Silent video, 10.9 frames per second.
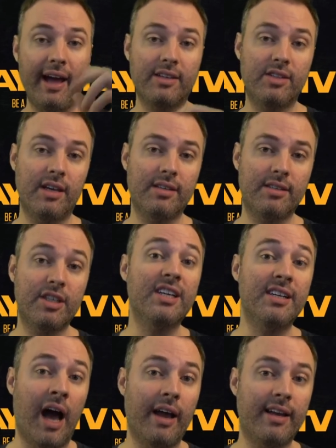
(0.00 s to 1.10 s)
access to
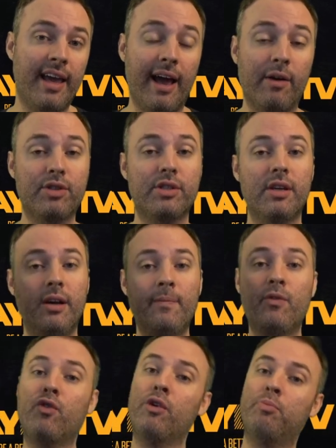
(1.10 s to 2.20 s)
God accounts
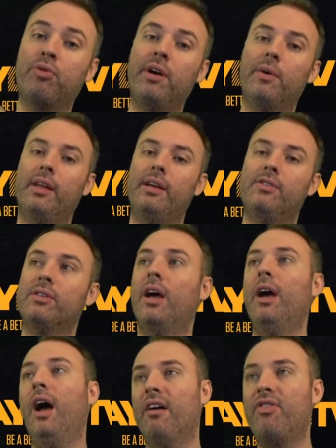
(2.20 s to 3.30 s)
for a pre-release
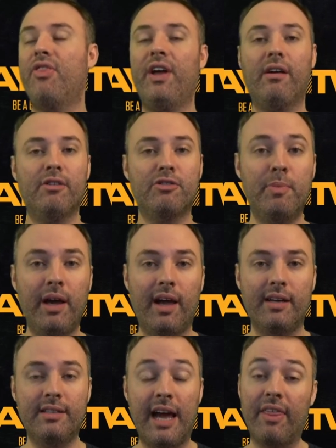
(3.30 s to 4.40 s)
of Theros
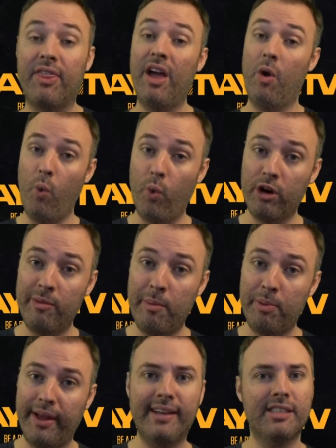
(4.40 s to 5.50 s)
Beyond Death. We're going to
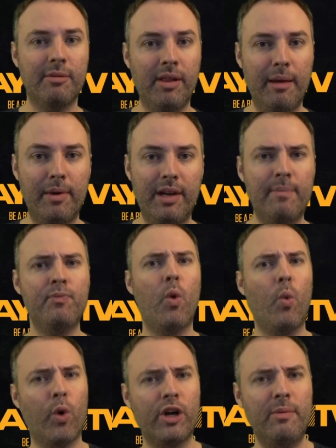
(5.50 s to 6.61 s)
be playing some limited.
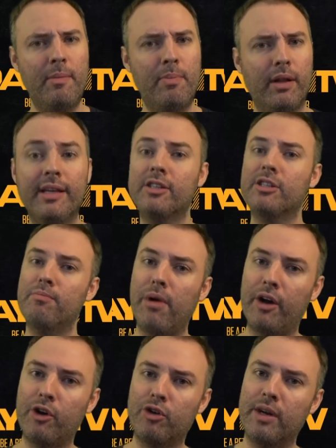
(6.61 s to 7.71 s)
We're going to be building some
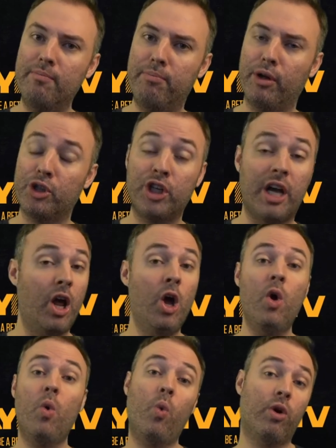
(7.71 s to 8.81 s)
mono-green bullshit.
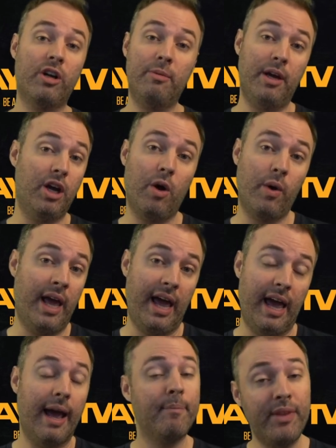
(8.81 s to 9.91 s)
We're going to be going
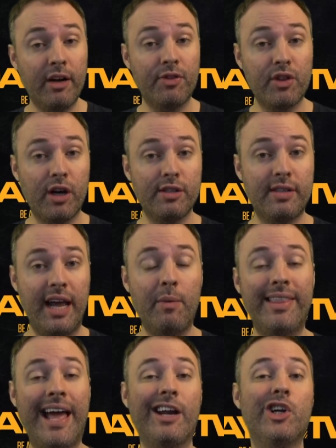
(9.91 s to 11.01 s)
ham. And then on Thursday,
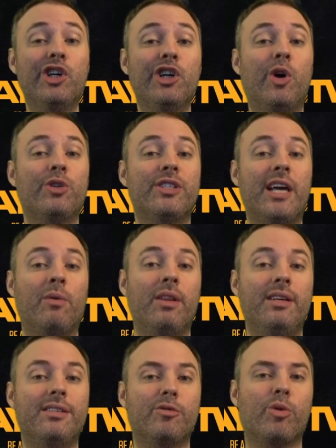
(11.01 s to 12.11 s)
when that good old set
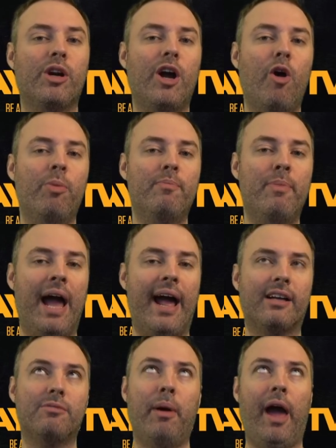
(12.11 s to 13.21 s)
releases, we're going to open
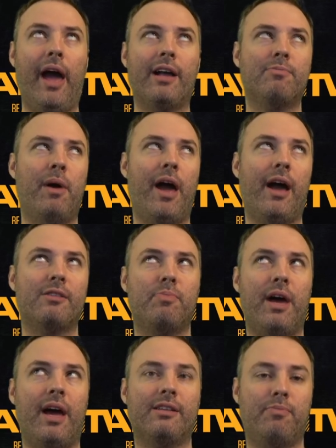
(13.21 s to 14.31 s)
packs. Packs, packs,
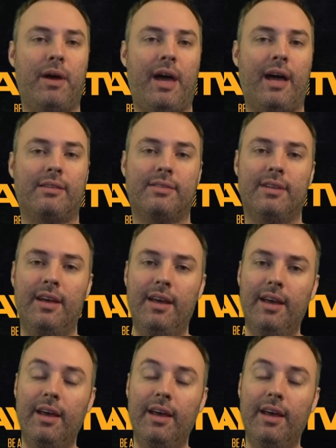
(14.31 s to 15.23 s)
packs, packs.